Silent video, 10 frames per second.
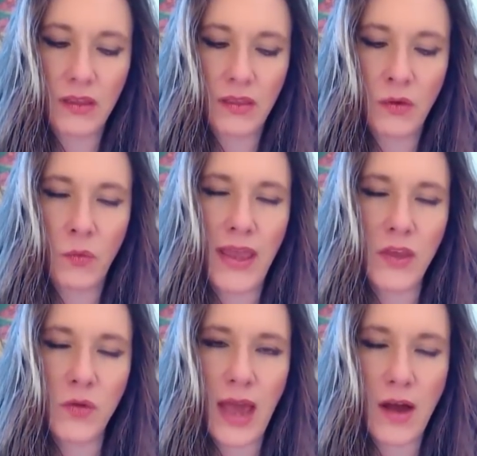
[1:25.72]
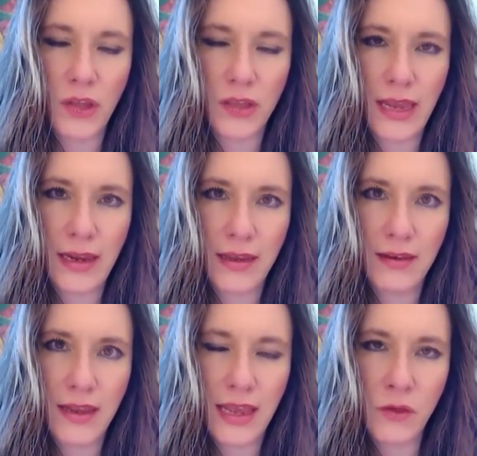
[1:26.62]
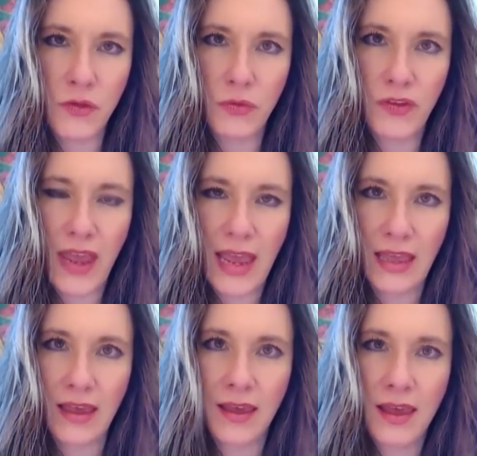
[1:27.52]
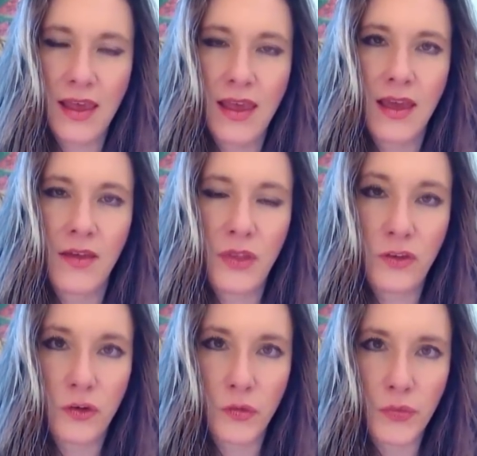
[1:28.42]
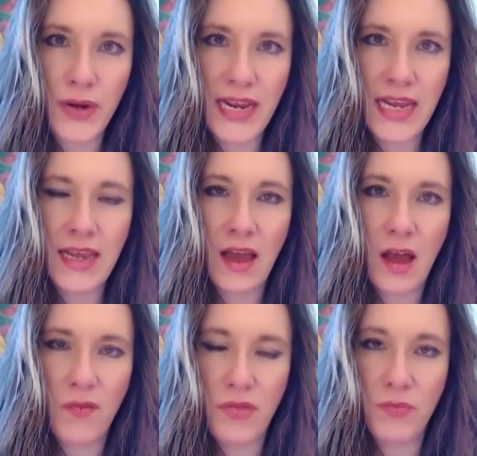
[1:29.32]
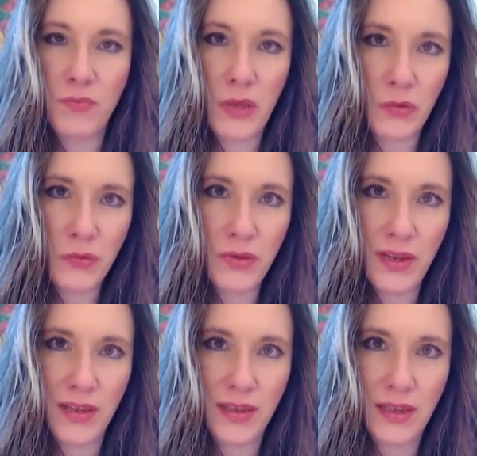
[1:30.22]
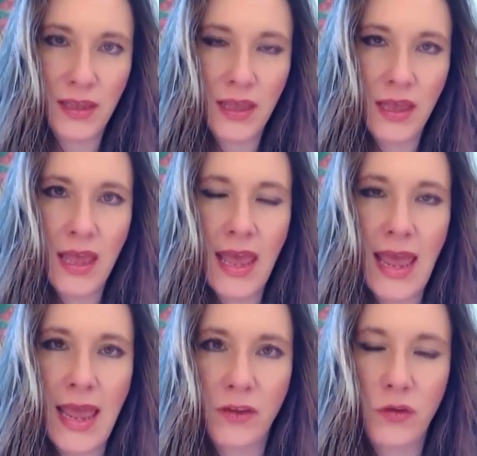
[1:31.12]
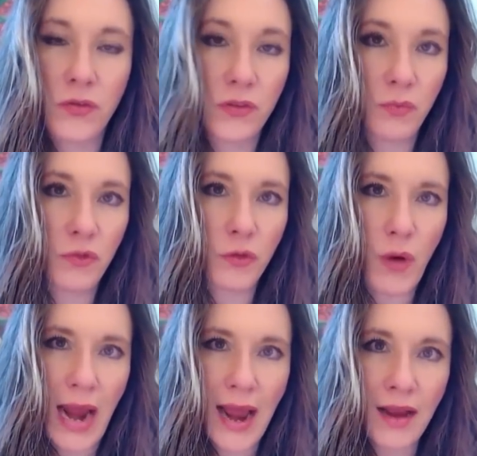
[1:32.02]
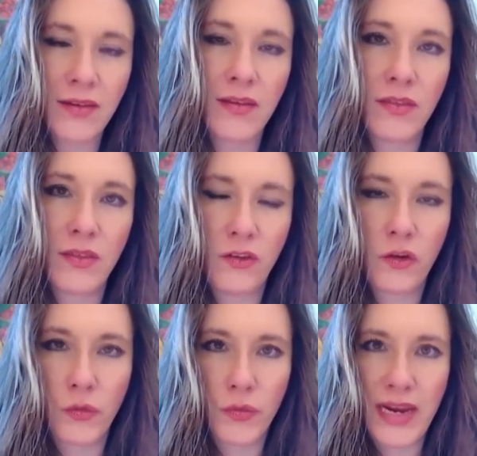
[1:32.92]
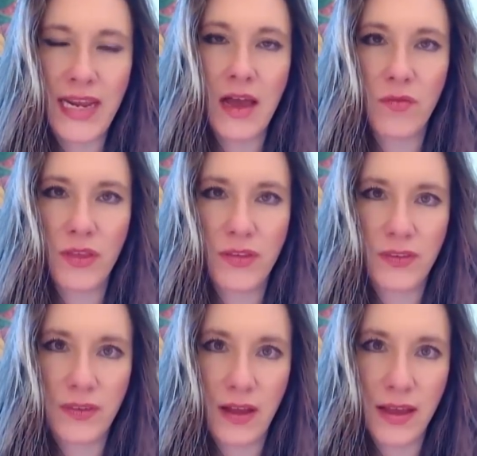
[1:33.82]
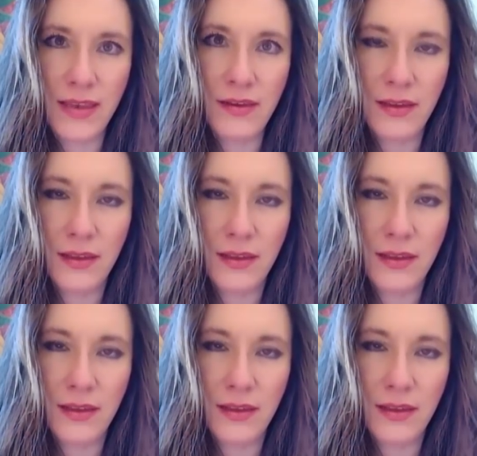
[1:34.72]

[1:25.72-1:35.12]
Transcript: the way you calculate it is you take the degree of the moon and you subtract the degree of the sun,